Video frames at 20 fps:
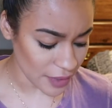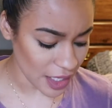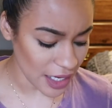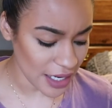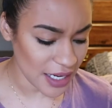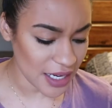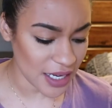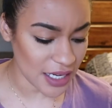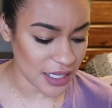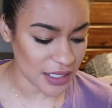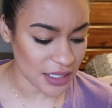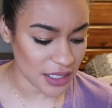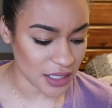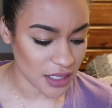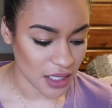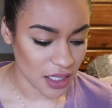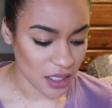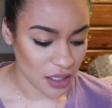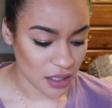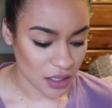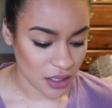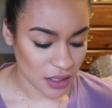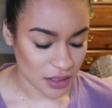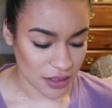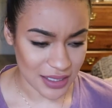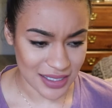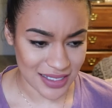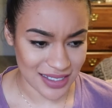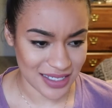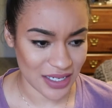And
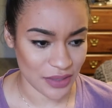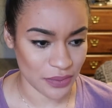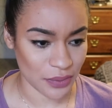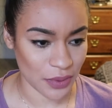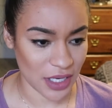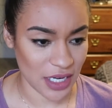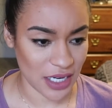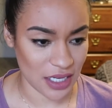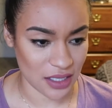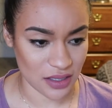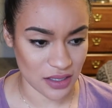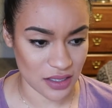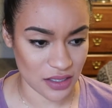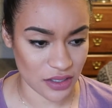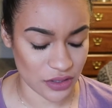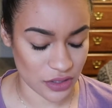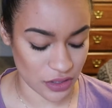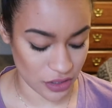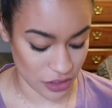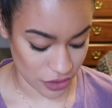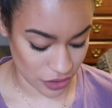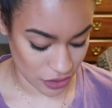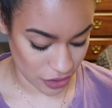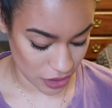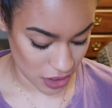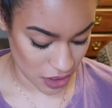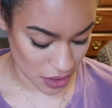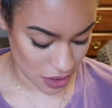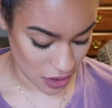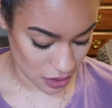let's see, what else? So
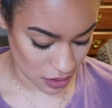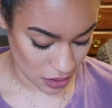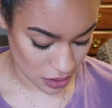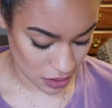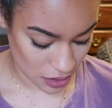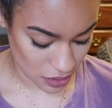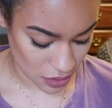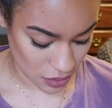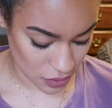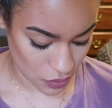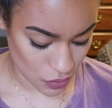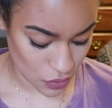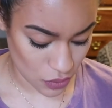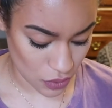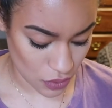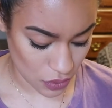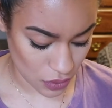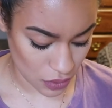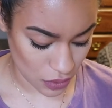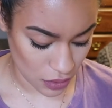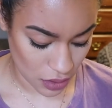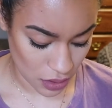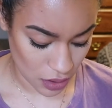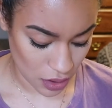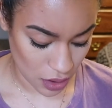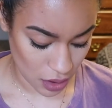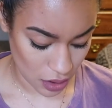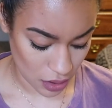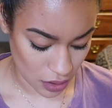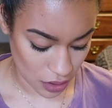surgery, school,
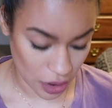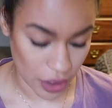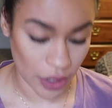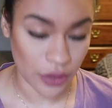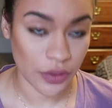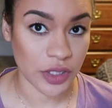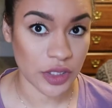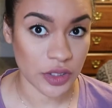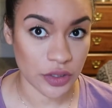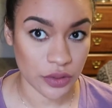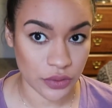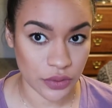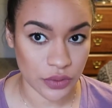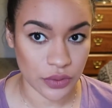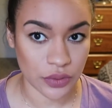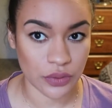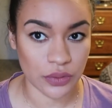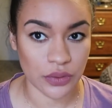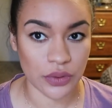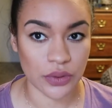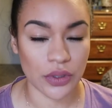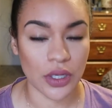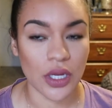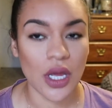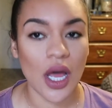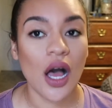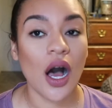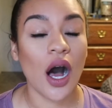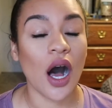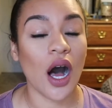going to school.
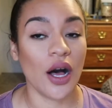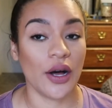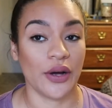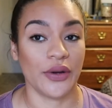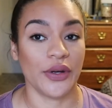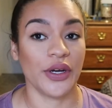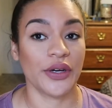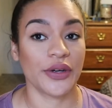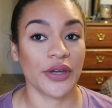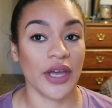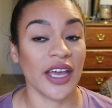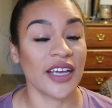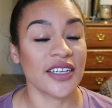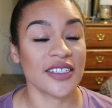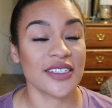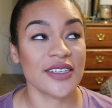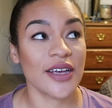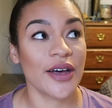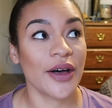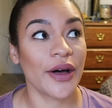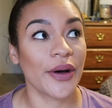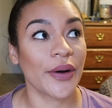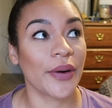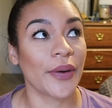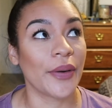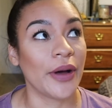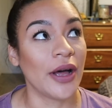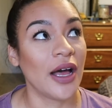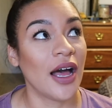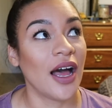Oh, okay,
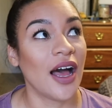so